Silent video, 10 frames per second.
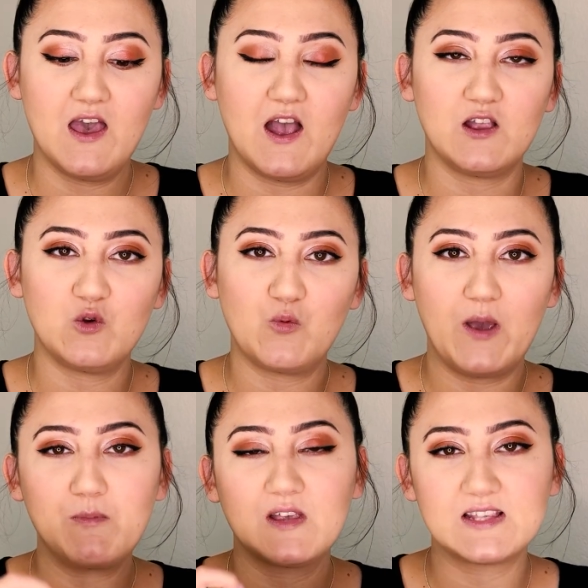and you
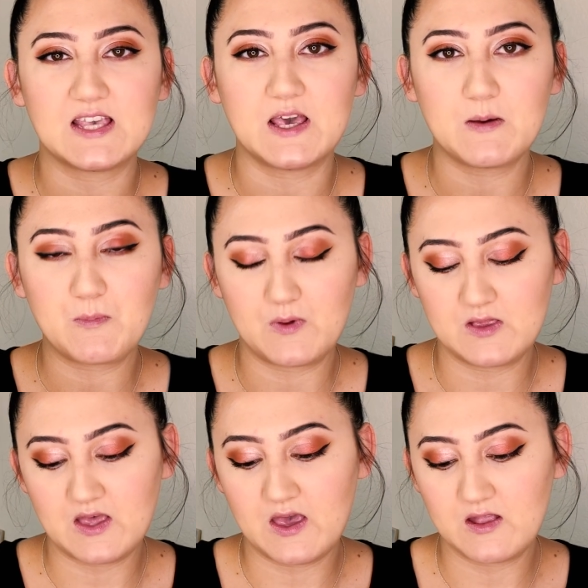wipe the tip,
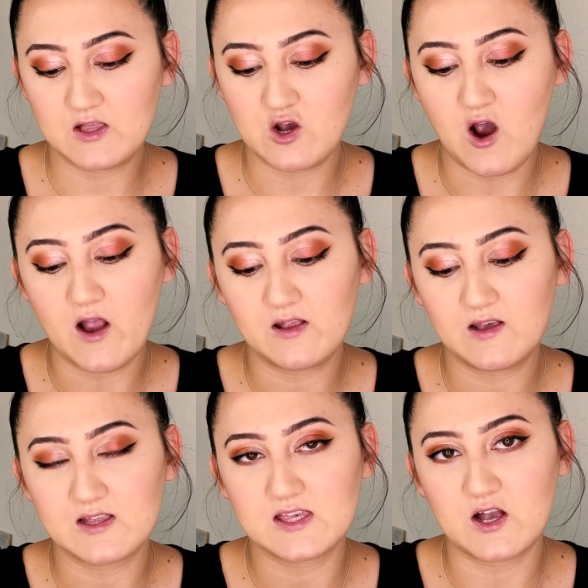then the cotton
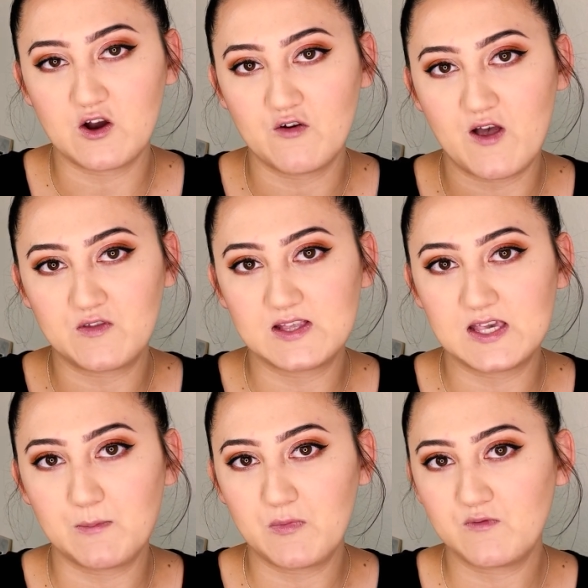gets stuck around the
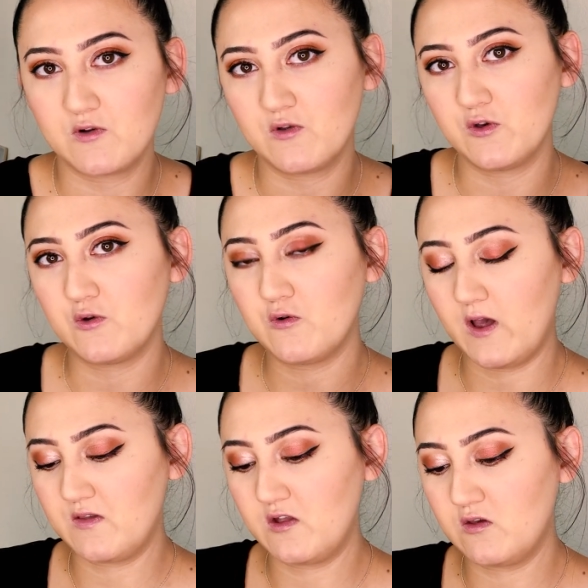tip of the glue
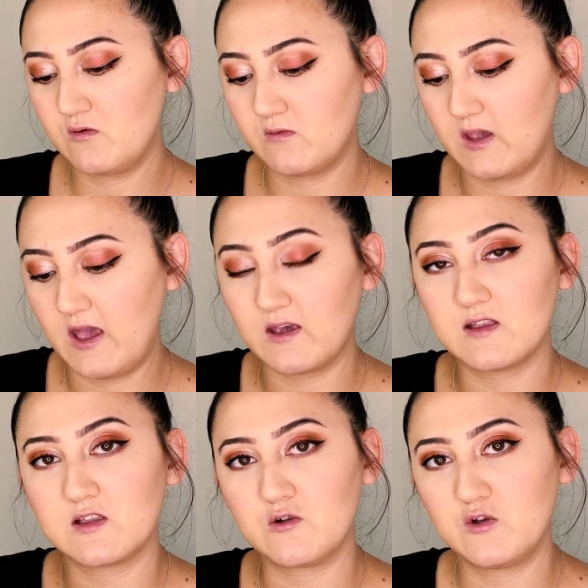and then you can't
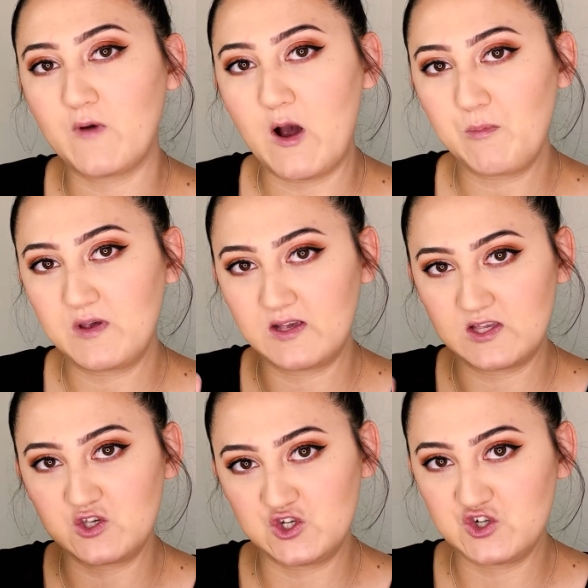get the glue out because
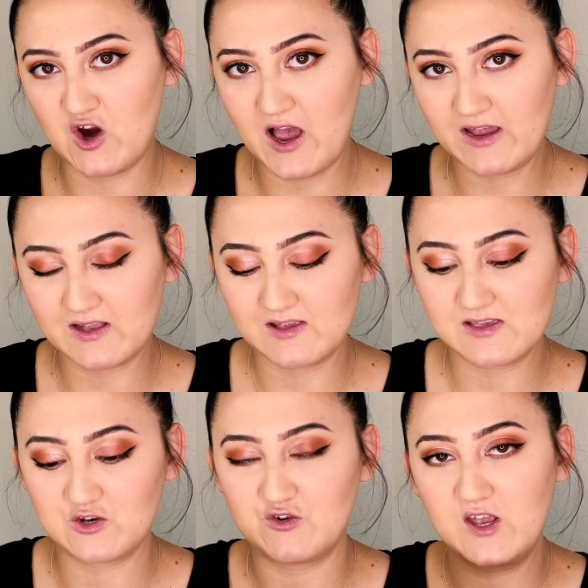it's dried and
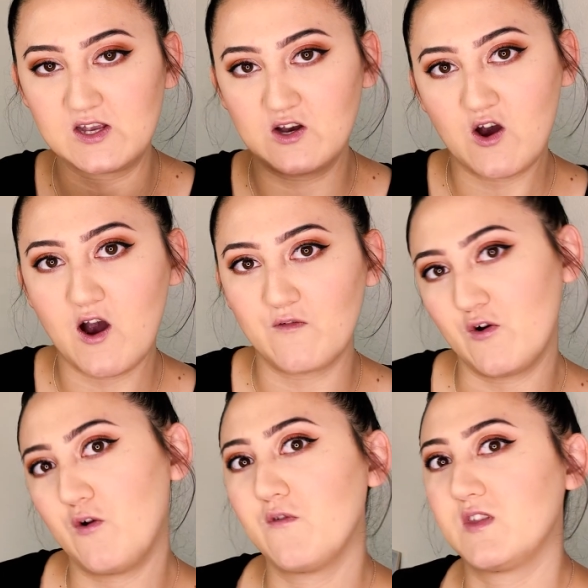it's created a
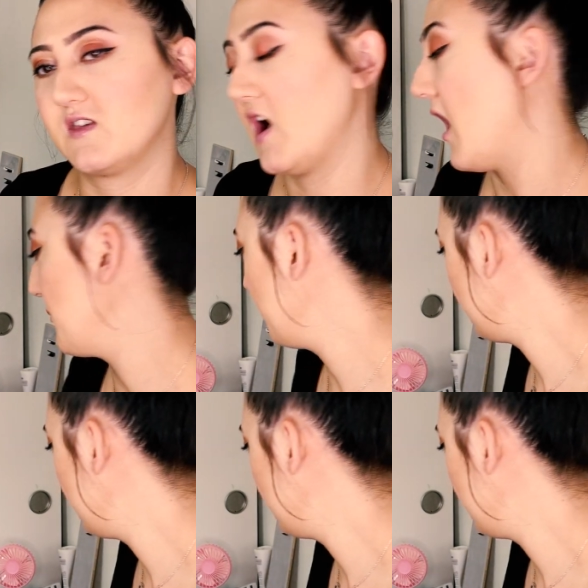cover over the top.